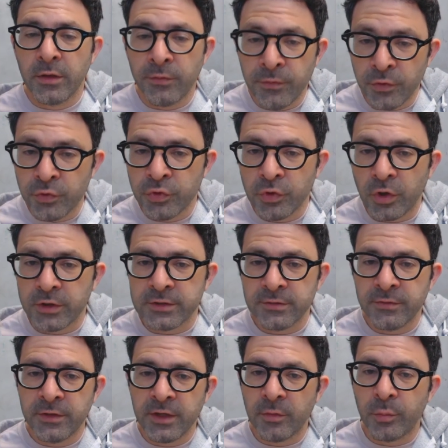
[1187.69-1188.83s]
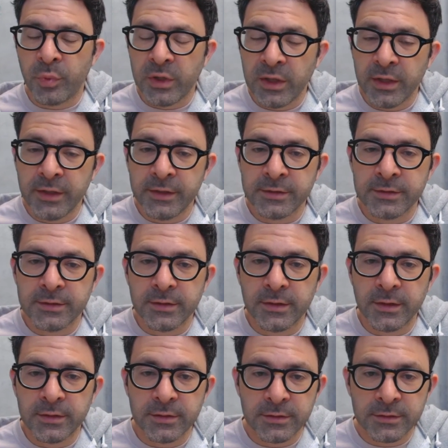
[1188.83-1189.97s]
If you do like the video, please
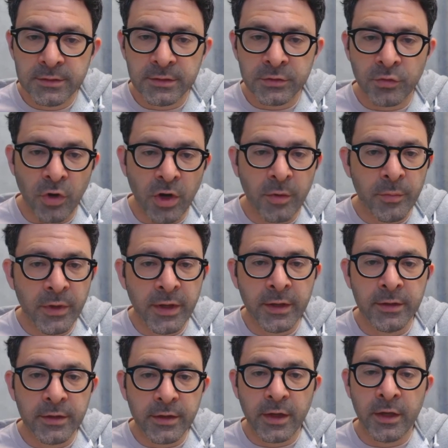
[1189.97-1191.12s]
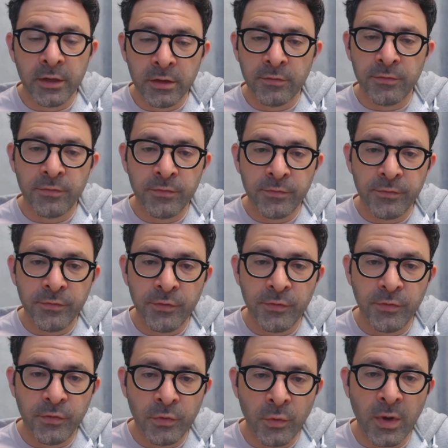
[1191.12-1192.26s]
subscribe, and if
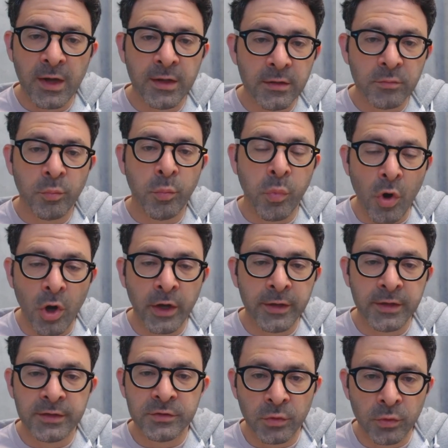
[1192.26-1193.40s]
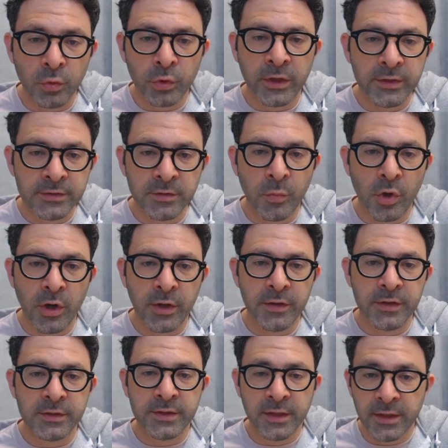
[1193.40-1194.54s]
you are buying this or looking to buy
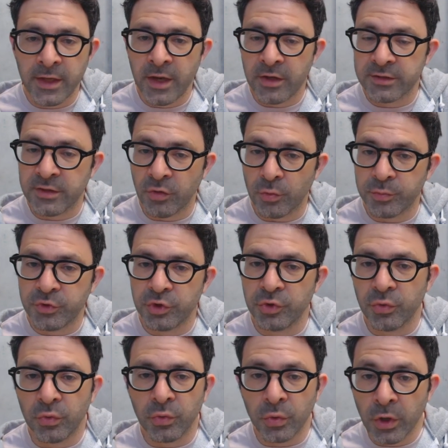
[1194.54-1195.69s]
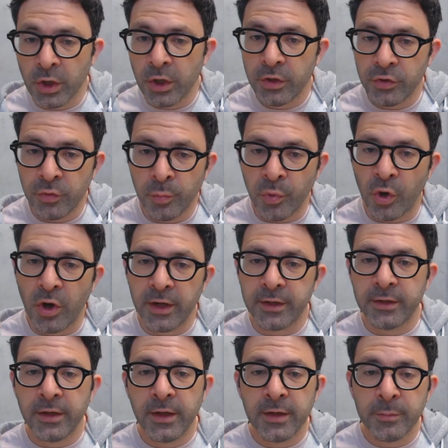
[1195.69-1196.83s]
this and it has helped you, or you buy it,
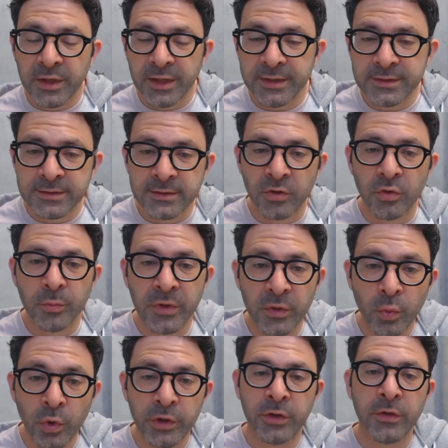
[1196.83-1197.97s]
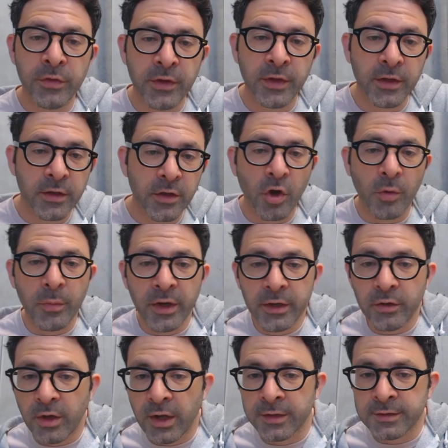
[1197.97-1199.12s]
please tell me what you think. Comment
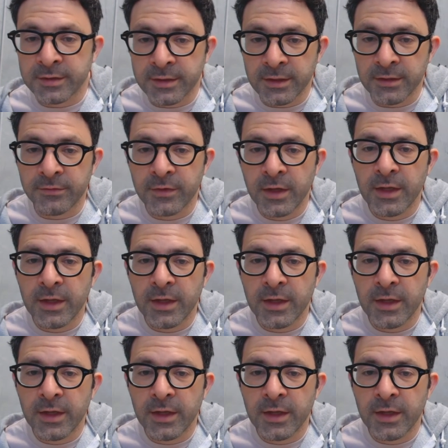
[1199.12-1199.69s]
underneath.